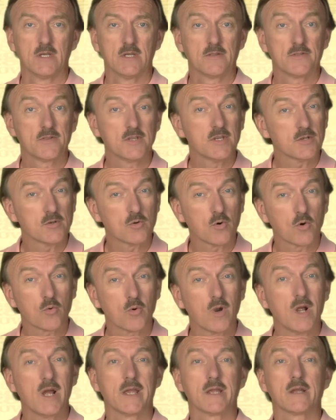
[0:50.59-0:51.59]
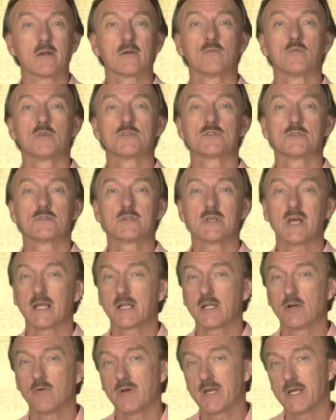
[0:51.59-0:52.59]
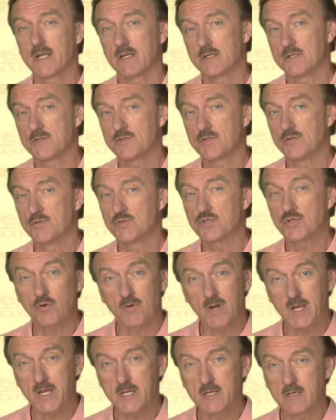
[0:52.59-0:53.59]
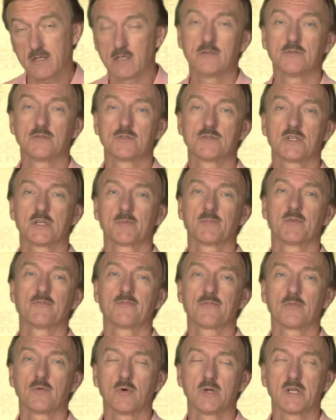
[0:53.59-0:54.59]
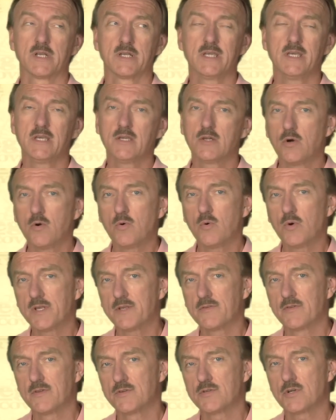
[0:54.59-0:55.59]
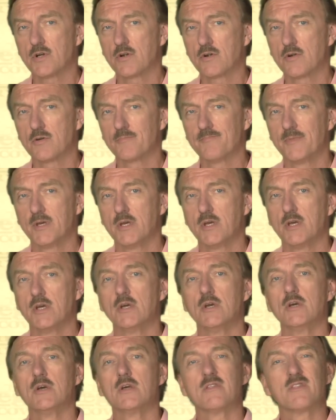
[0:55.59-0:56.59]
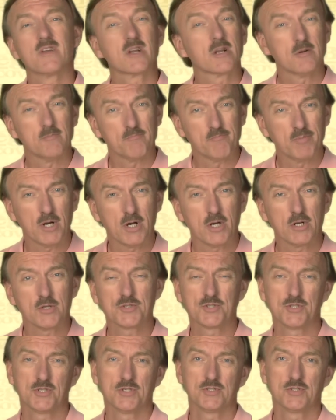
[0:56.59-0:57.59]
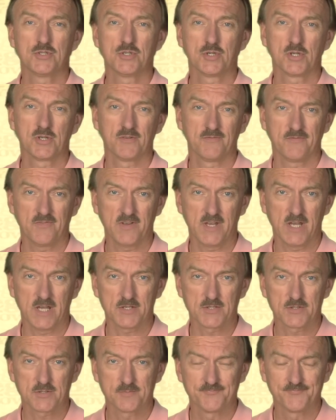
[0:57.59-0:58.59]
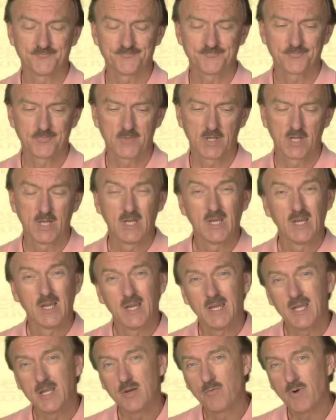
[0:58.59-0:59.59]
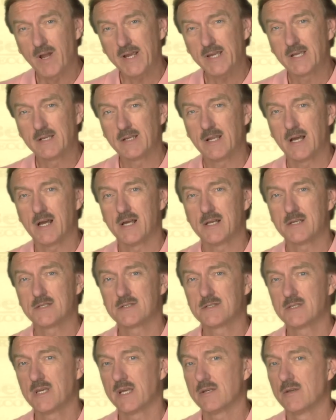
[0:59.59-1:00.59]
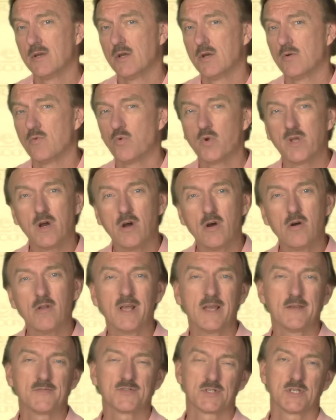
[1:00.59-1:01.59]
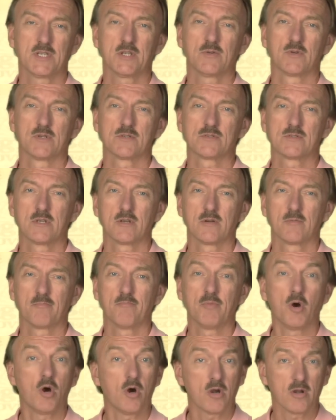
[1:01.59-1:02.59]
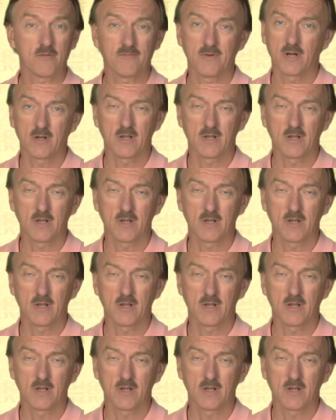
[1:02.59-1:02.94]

Theodore Reich was a psychoanalyst who trained under Sigmund Freud, and he coined the term the compulsion to confess. He recognized that we all have secrets that are part of our